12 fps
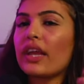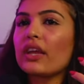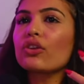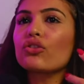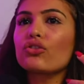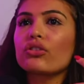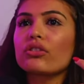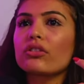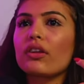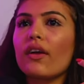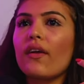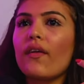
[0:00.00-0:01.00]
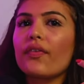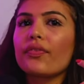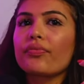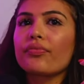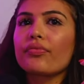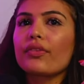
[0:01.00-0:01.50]
they can just
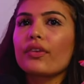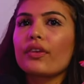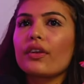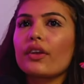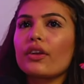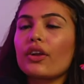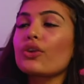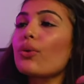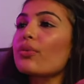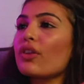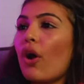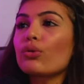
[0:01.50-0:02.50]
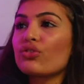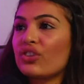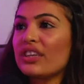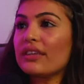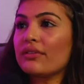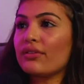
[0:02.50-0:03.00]
like you know with the whole
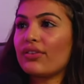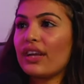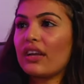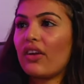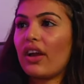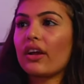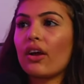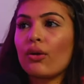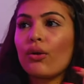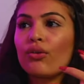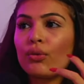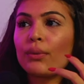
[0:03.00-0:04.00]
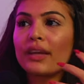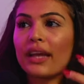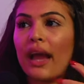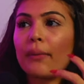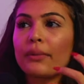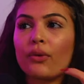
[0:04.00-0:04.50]
cheating thing. Like a lot of women
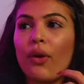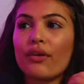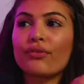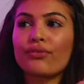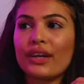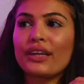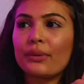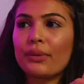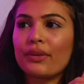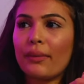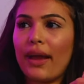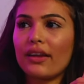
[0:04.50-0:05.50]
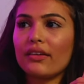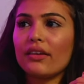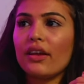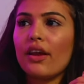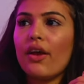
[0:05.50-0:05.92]
can be quite friendly with men,